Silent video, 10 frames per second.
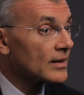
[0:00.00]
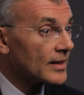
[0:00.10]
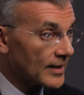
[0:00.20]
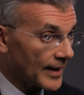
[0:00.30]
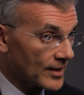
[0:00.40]

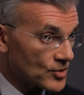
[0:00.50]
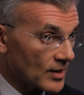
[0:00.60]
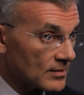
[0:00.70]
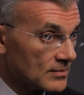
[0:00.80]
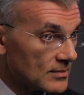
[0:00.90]
in
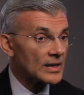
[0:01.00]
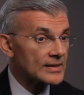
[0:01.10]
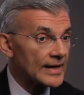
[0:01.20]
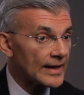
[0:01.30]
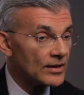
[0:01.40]
Asia.
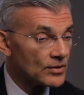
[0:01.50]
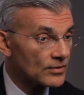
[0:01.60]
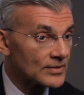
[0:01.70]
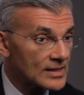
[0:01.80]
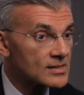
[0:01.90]
By the
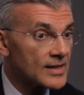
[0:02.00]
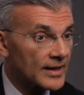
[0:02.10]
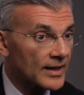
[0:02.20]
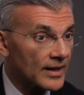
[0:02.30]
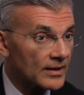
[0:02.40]
end of this
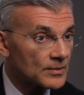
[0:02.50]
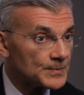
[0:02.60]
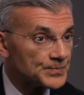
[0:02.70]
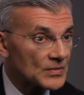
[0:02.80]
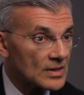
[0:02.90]

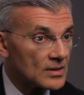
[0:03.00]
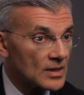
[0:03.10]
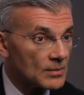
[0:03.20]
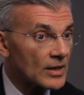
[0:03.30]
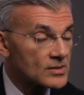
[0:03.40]
decade,
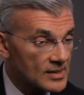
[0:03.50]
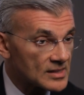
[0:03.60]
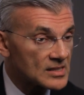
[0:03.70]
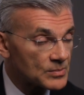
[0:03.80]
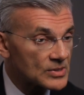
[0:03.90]
about
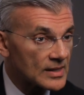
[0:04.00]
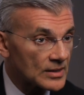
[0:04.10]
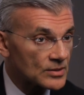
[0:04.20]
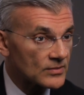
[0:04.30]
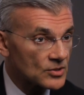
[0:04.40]

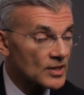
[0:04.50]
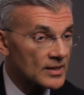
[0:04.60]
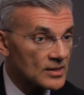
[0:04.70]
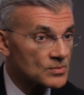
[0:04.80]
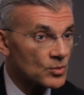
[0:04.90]
60% of the
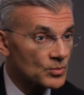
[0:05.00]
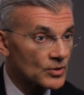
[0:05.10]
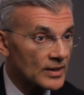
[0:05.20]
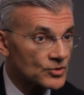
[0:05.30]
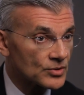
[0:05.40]
Chinese
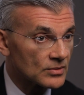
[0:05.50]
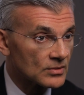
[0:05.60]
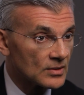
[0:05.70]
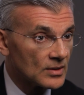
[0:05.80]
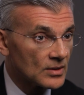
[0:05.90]

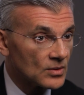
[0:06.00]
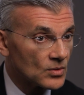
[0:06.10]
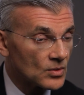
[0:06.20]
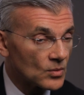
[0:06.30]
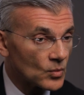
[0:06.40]
population
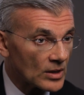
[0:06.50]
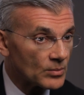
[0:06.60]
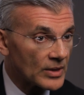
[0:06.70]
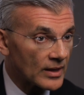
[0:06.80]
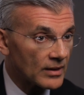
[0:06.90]
uh,
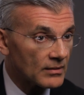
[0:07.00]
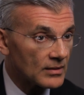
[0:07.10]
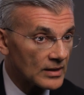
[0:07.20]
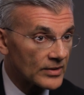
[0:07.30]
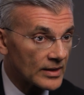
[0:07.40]
will be
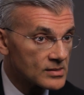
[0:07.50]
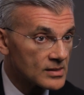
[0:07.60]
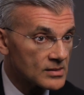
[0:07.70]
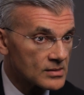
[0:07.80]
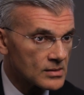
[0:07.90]
living in
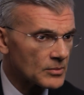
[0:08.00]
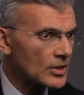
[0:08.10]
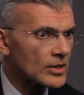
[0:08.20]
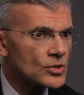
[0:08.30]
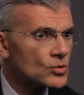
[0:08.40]
cities. I
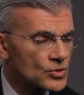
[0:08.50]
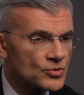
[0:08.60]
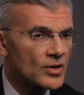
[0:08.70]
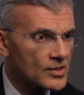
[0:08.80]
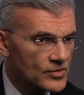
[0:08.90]
um, mean, a
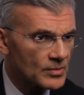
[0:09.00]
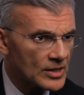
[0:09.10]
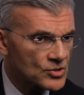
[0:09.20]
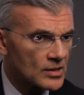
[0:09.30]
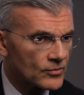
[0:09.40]
huge
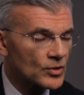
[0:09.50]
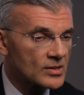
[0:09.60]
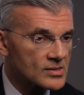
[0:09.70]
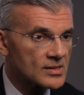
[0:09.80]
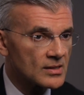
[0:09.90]
transformation if
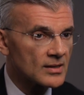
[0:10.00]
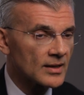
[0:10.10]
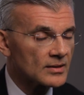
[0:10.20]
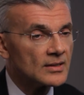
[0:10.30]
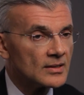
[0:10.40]
you consider
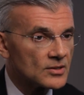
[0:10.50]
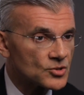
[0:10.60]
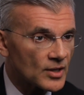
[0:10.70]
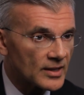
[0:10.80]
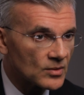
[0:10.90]
that
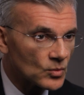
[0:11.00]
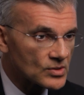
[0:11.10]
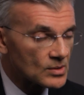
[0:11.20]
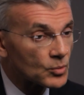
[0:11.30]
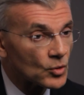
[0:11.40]
China
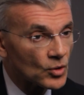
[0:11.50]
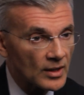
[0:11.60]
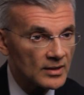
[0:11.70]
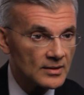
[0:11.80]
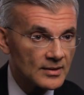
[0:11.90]
was a
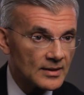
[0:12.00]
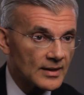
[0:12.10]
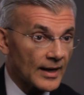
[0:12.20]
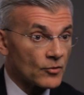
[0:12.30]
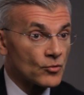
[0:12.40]
poor
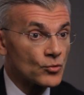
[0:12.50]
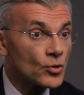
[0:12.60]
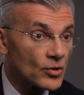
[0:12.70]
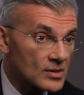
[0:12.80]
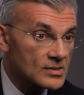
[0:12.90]
and
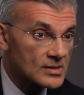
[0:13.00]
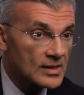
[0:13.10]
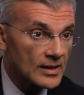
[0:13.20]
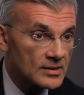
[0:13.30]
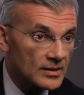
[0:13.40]
rural
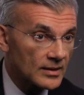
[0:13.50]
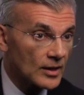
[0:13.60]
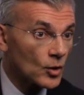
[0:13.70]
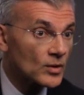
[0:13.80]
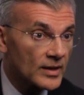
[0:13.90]

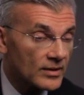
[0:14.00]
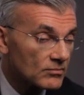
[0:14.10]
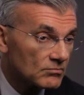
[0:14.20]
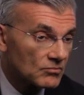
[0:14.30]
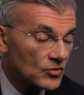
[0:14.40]
society
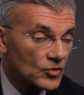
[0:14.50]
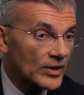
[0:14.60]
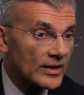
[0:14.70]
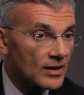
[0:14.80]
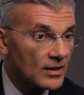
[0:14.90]
only
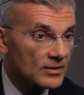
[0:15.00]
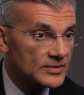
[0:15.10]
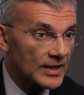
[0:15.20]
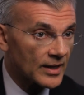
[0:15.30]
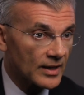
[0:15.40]
three and a
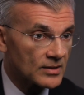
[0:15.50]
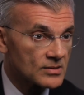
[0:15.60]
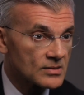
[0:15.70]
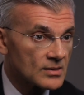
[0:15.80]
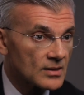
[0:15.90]
half
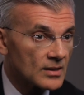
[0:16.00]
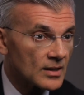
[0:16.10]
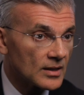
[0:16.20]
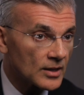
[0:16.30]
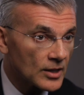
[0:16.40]
decades uh,